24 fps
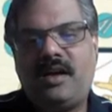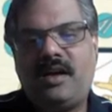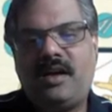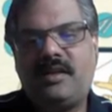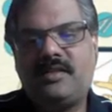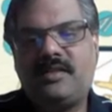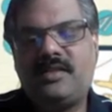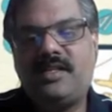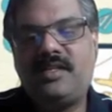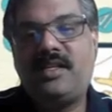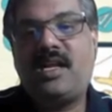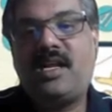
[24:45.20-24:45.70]

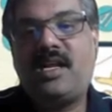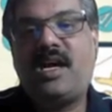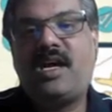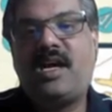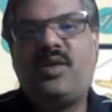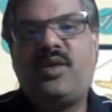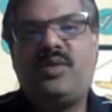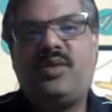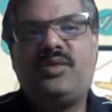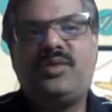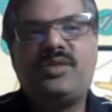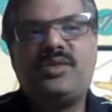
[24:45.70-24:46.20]

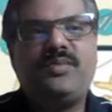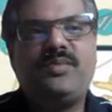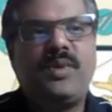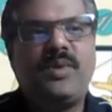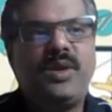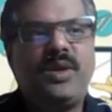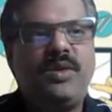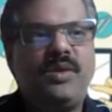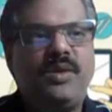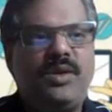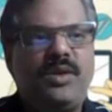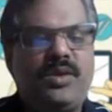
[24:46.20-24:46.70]
scenarios for
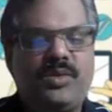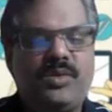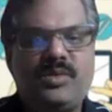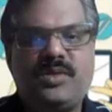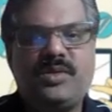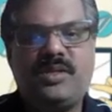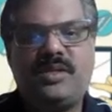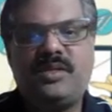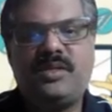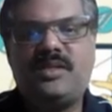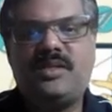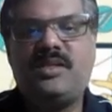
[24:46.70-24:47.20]
your
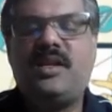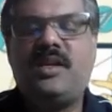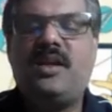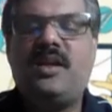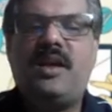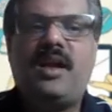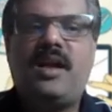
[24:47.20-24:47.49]
users.